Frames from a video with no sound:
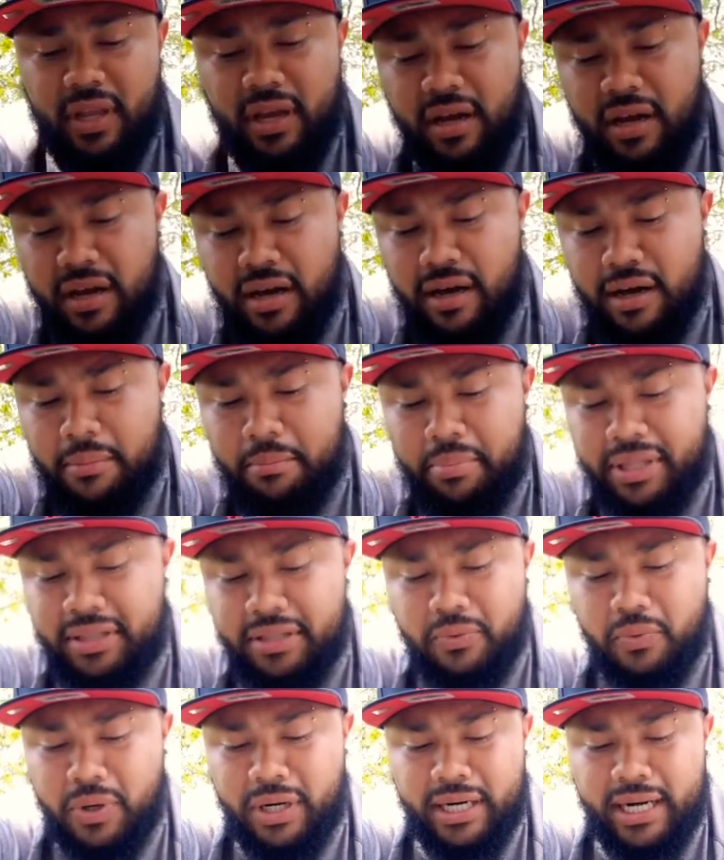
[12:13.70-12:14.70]
But
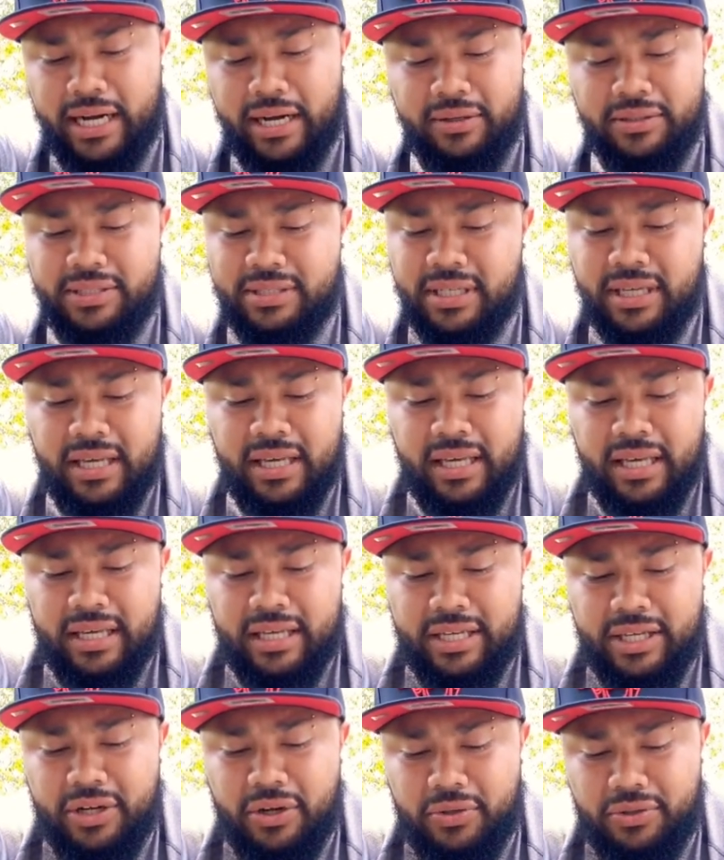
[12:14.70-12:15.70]
the workouts,
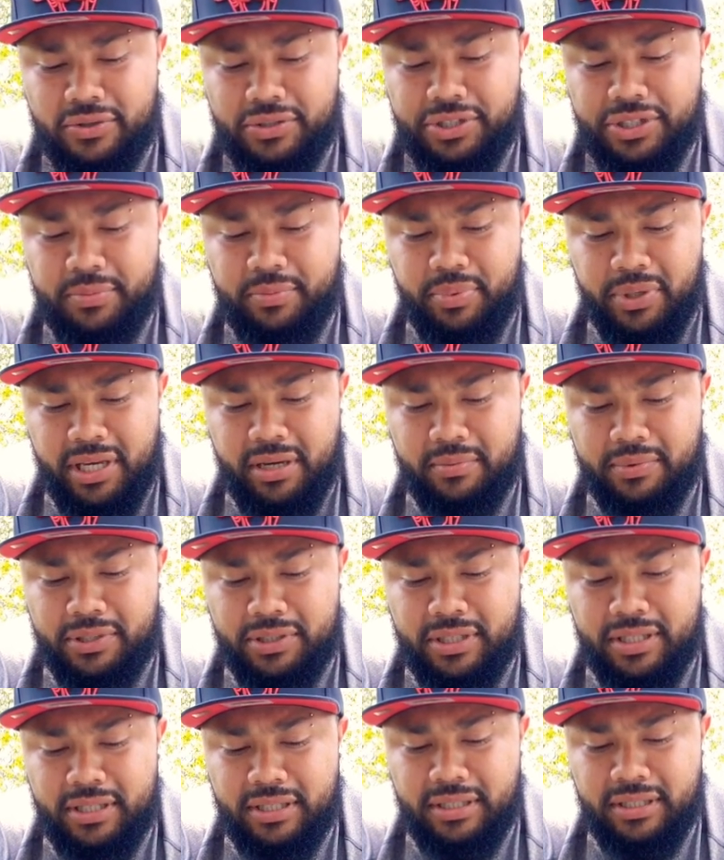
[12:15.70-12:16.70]
you know, you should be able
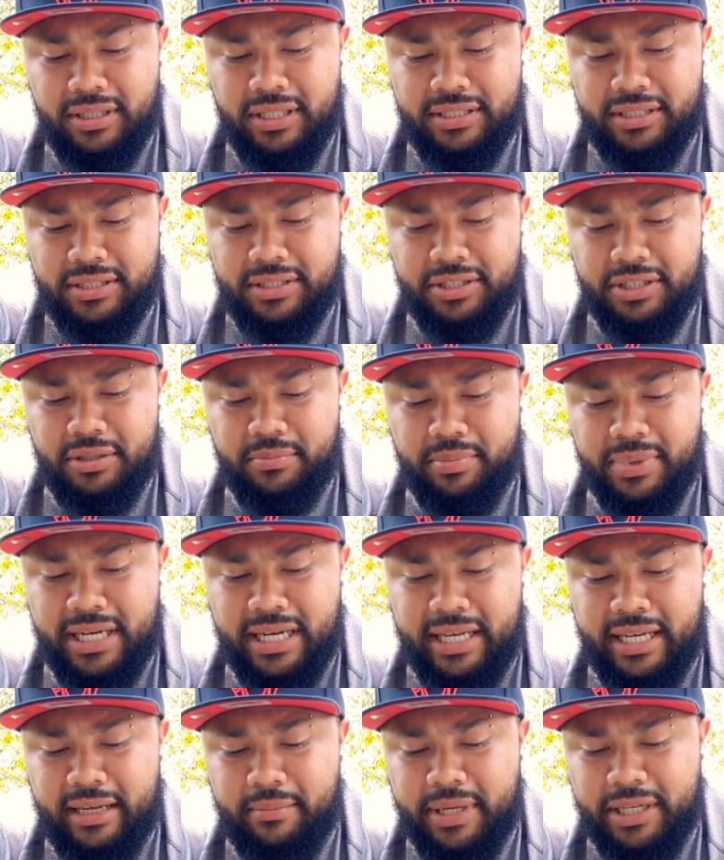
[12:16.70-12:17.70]
to listen to your
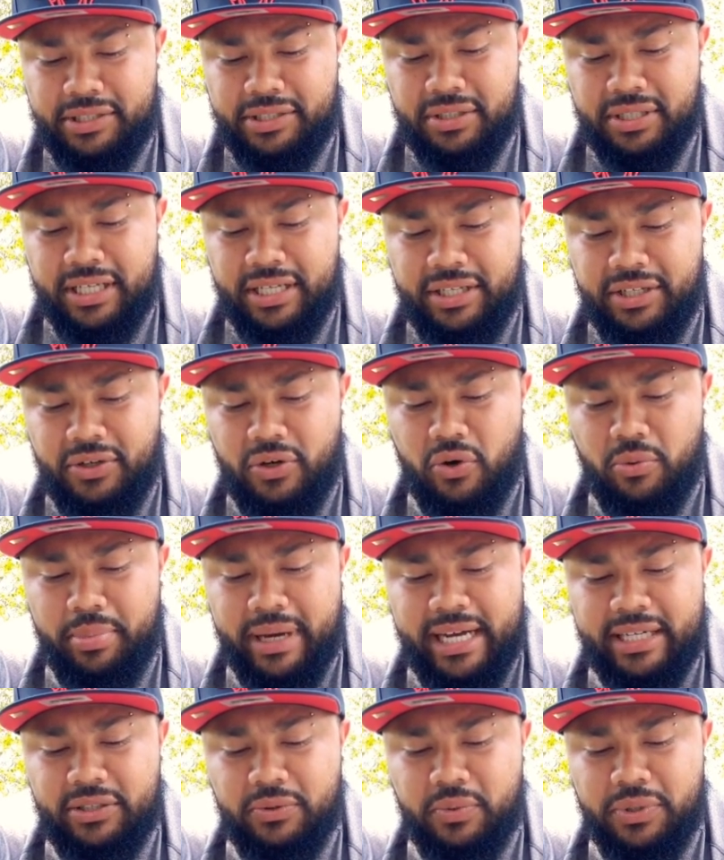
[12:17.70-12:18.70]
body and make sure that you go
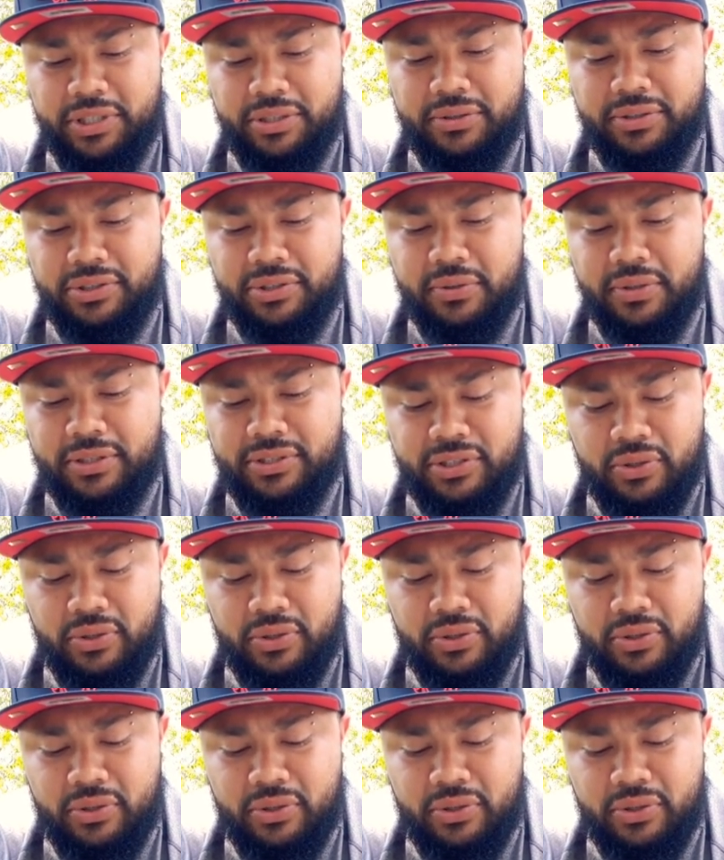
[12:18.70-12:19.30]
back to what you were doing.